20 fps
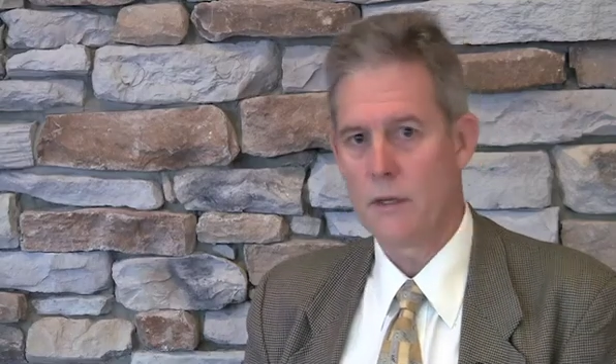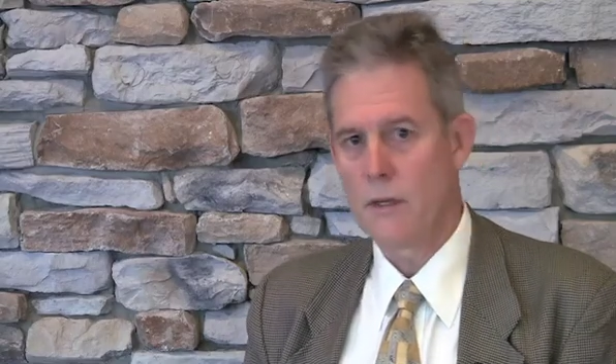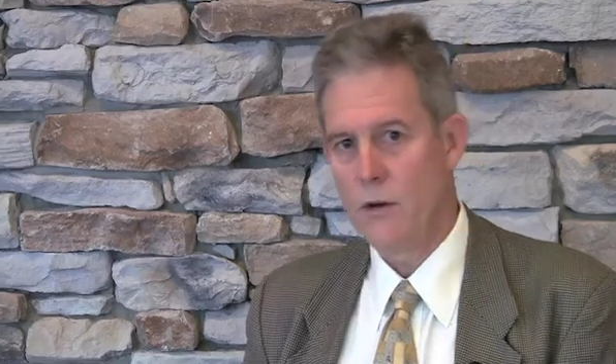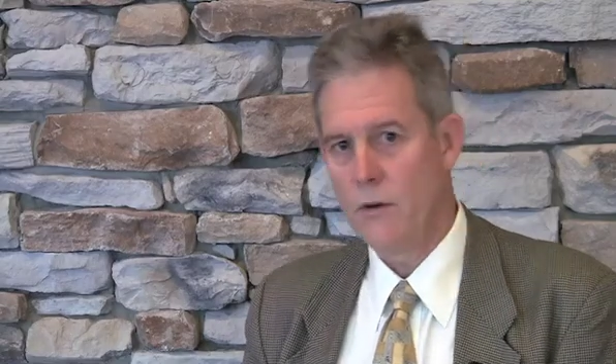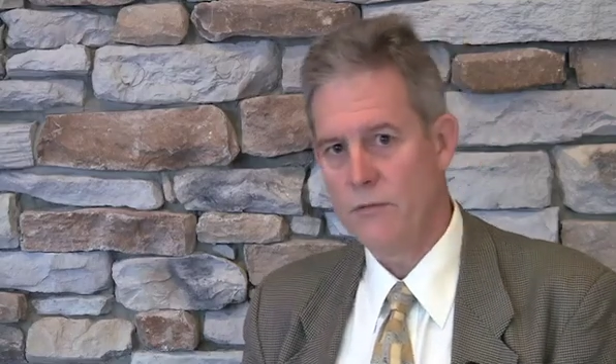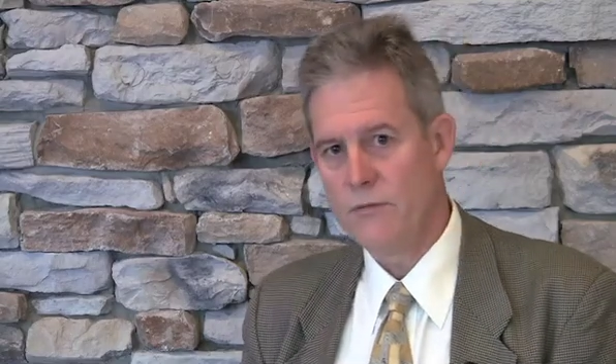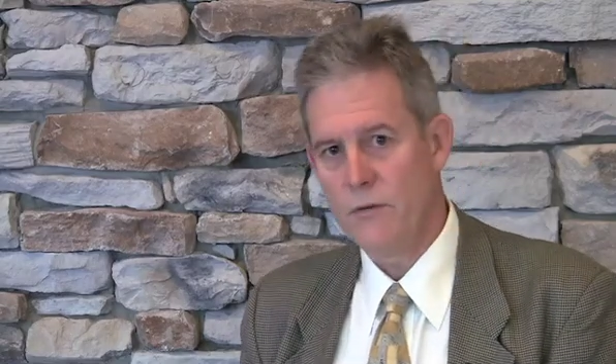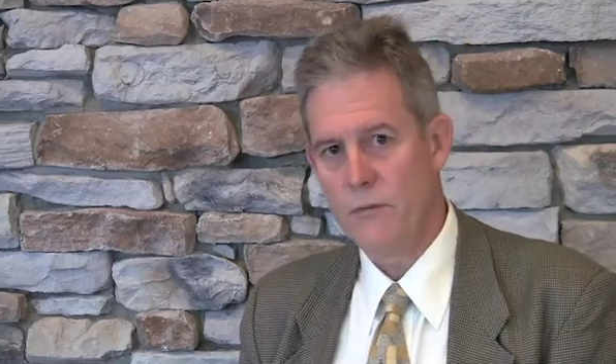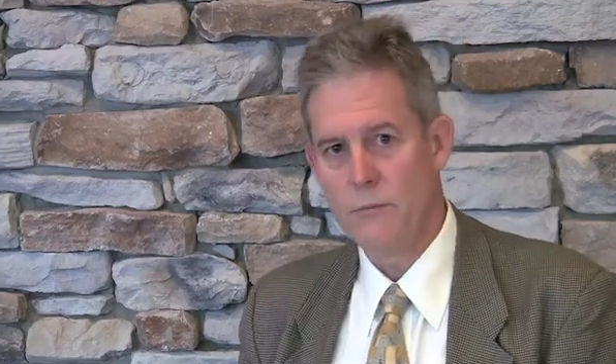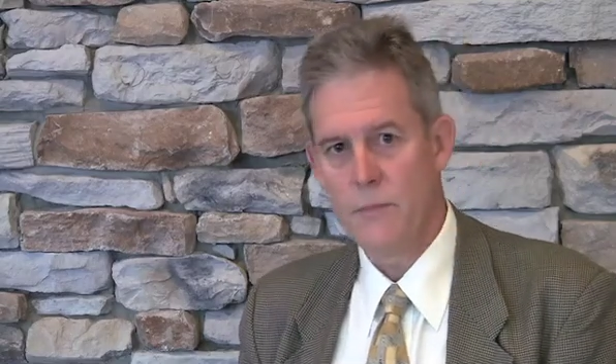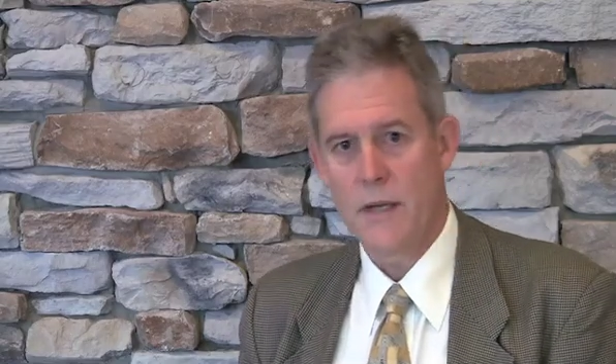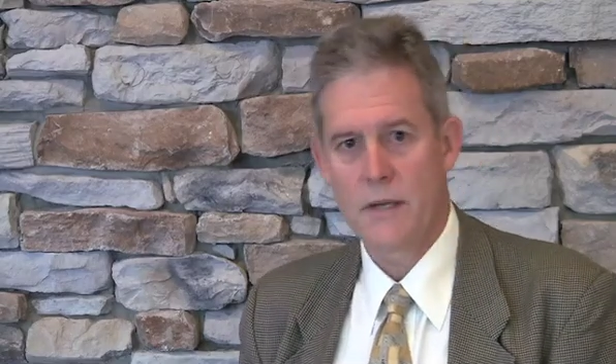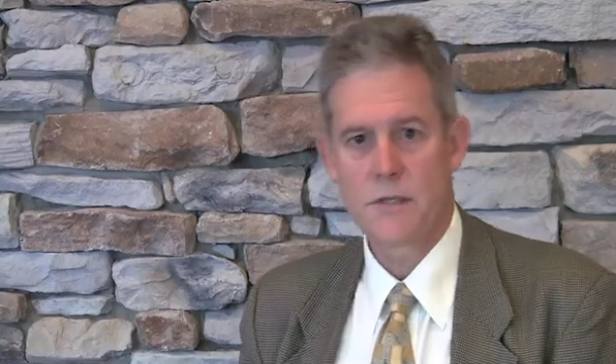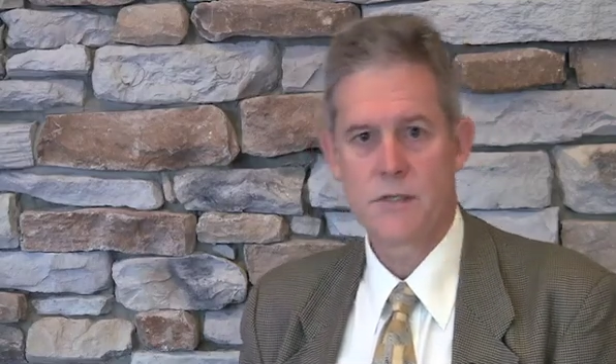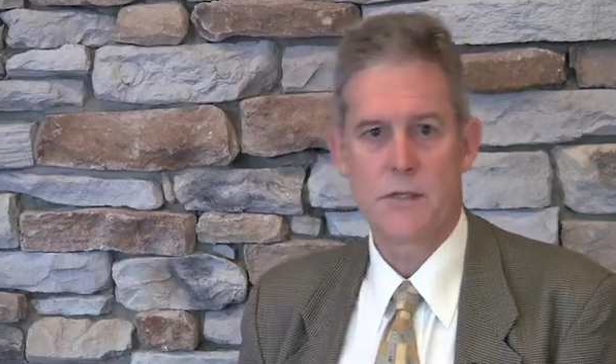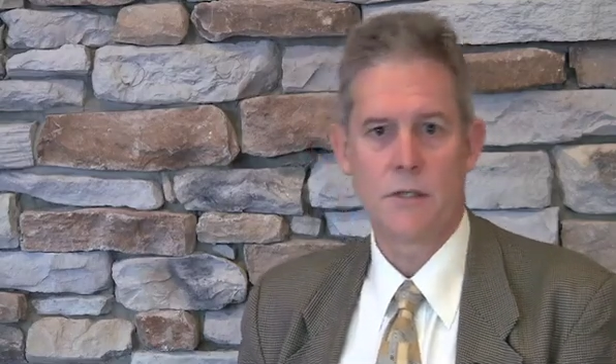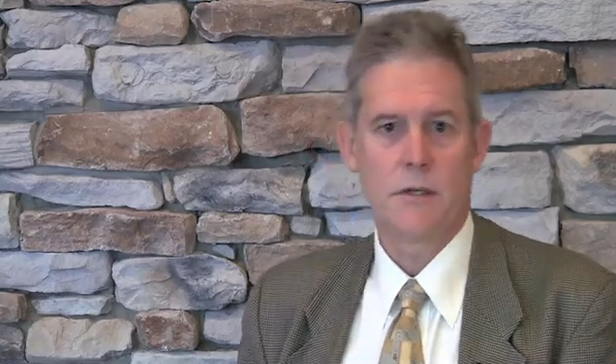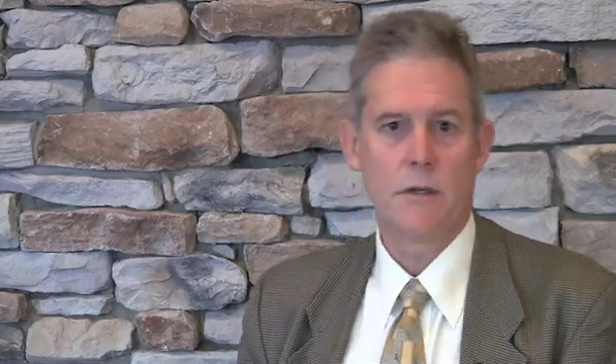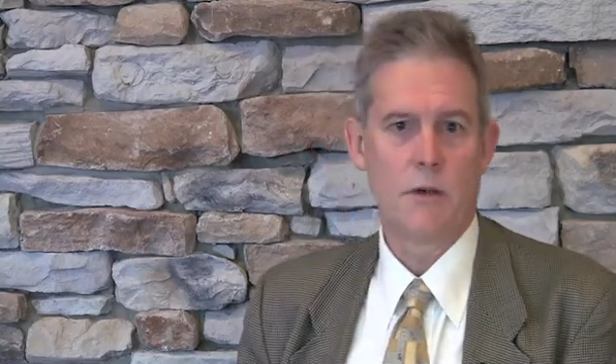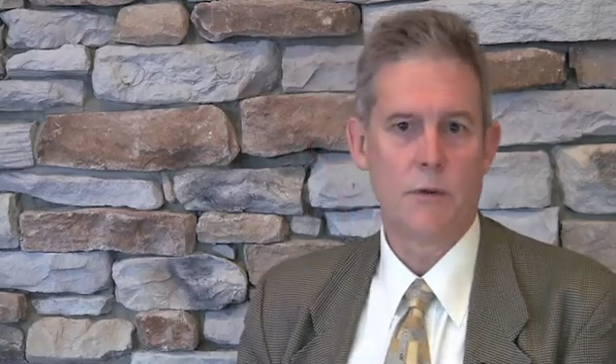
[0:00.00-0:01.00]
Gulf of
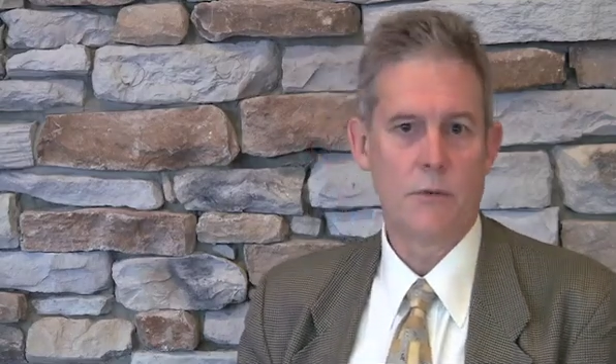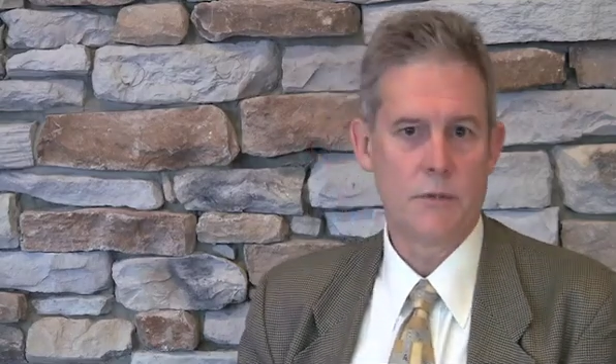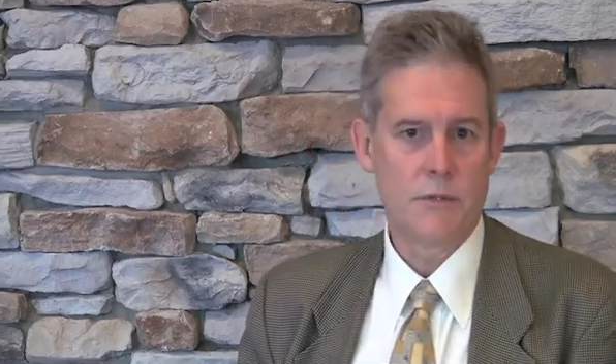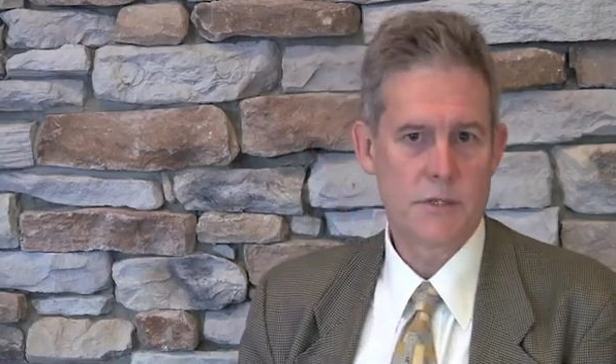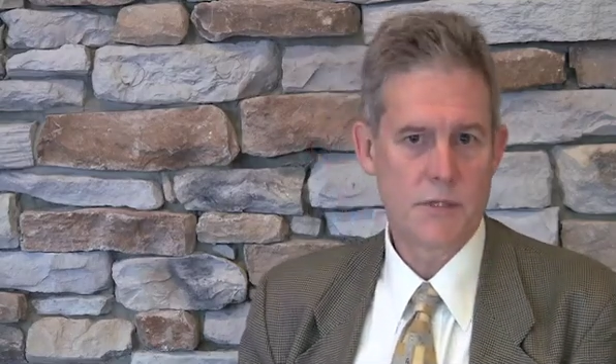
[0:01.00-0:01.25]
Mexico, and